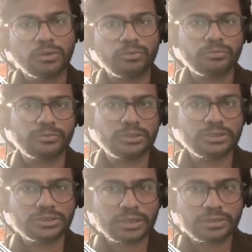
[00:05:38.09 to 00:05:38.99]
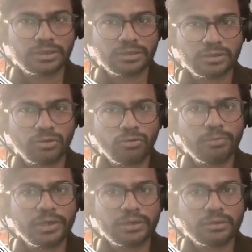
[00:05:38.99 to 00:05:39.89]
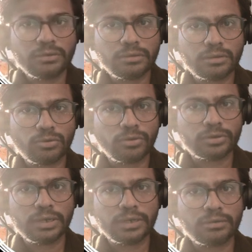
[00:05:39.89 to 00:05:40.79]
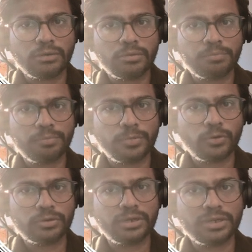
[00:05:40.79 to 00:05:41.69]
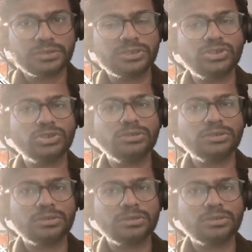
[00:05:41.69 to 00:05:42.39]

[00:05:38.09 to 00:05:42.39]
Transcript: These are the governmental or like organizations.